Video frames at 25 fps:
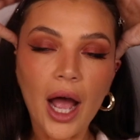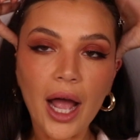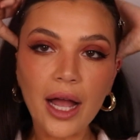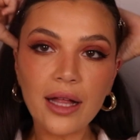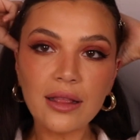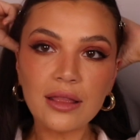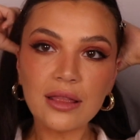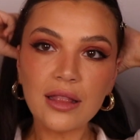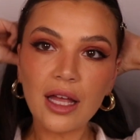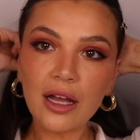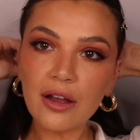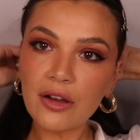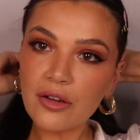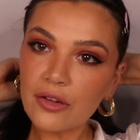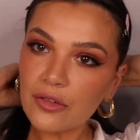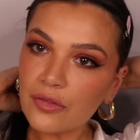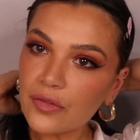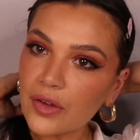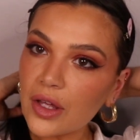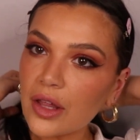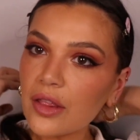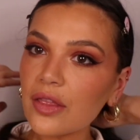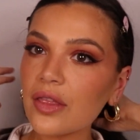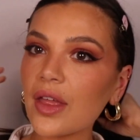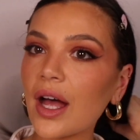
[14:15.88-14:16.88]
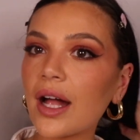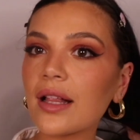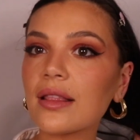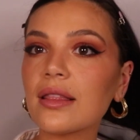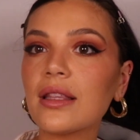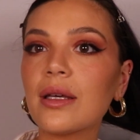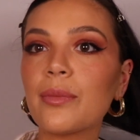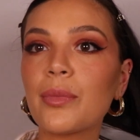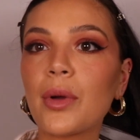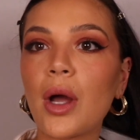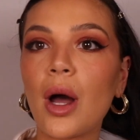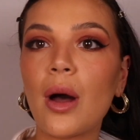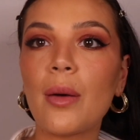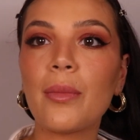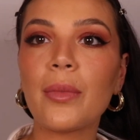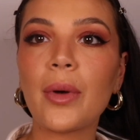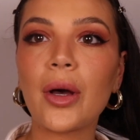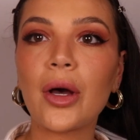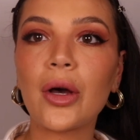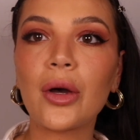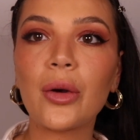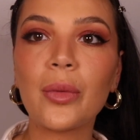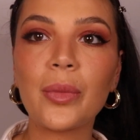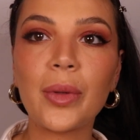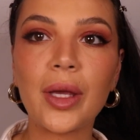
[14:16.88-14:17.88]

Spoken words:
I love that lip combo